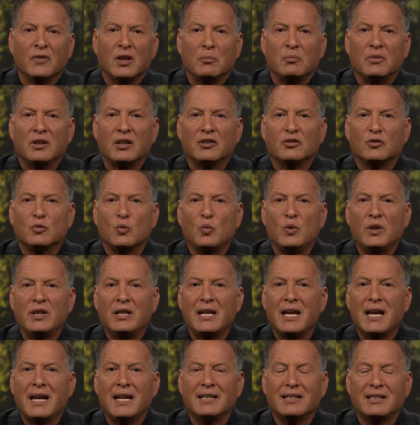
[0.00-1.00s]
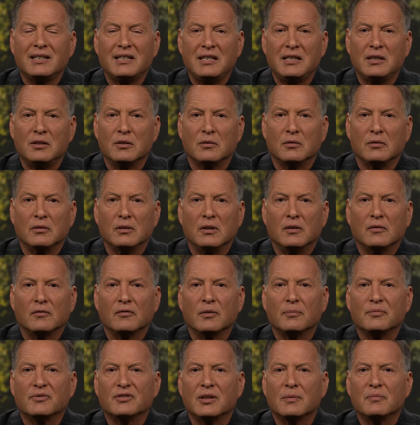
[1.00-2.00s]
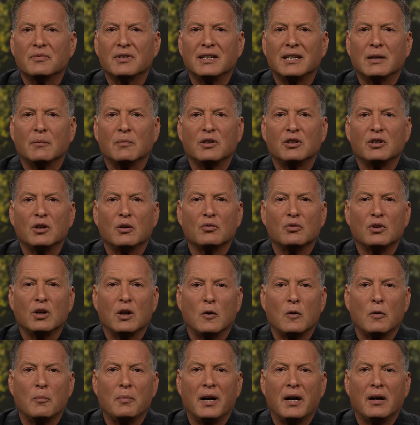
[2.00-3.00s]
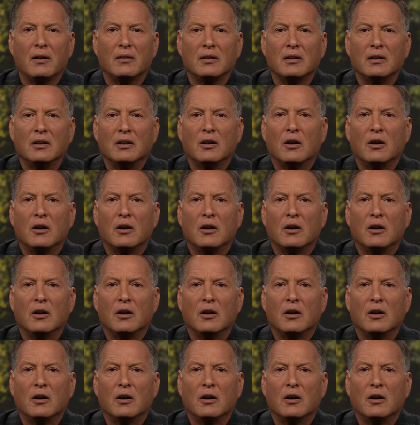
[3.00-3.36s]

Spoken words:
Because we can't heal from something that we don't know about,